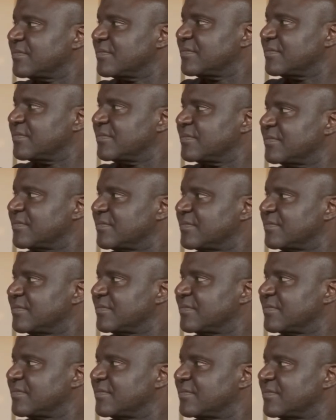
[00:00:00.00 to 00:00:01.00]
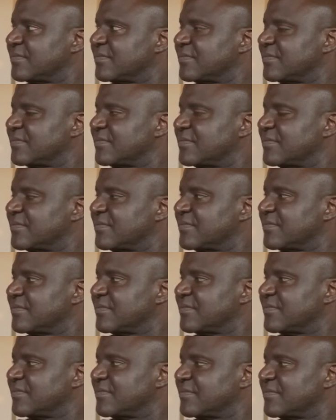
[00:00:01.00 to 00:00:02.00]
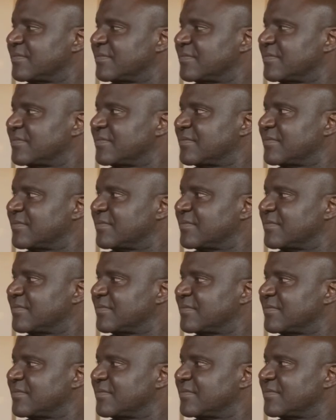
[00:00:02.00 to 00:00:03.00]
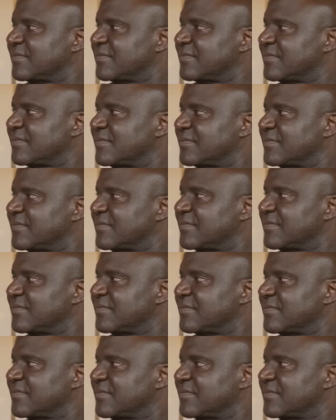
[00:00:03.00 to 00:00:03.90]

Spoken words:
The person shown says nothing.